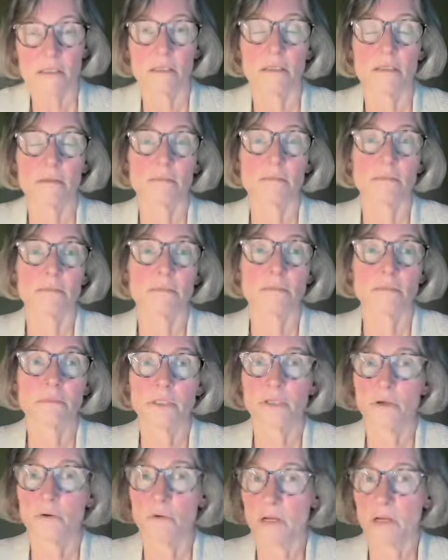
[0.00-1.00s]

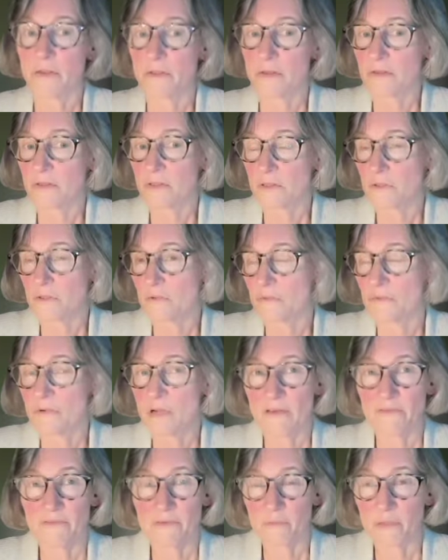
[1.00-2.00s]
Others who
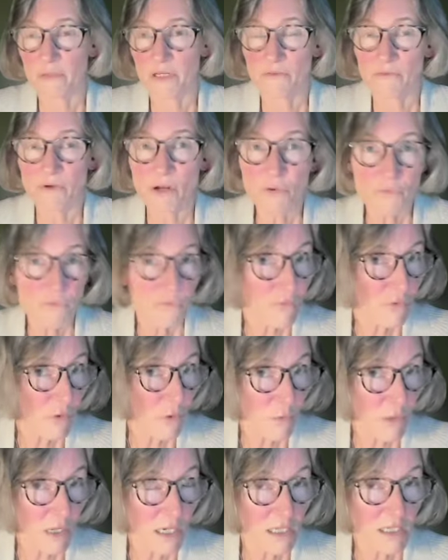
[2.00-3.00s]
haven't been around for a
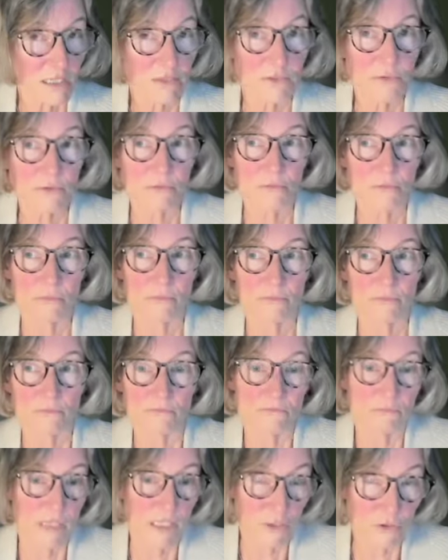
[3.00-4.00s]
while, you
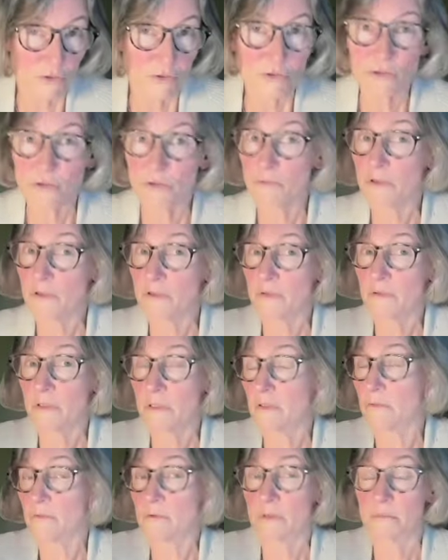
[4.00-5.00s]
may not know
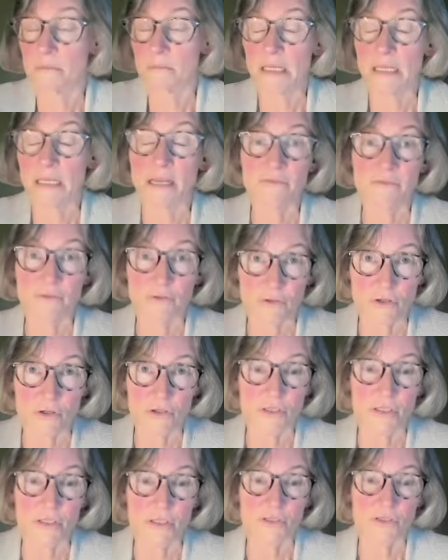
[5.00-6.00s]
it or may have
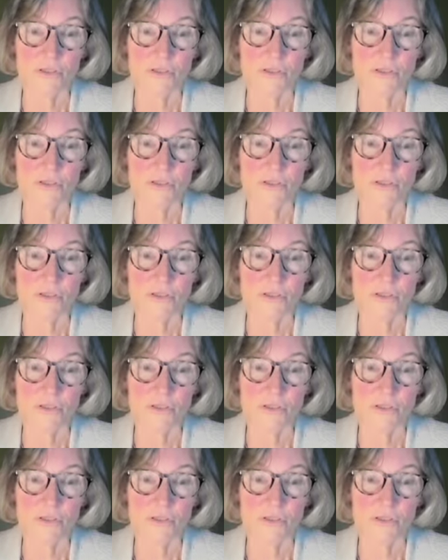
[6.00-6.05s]
forgotten it.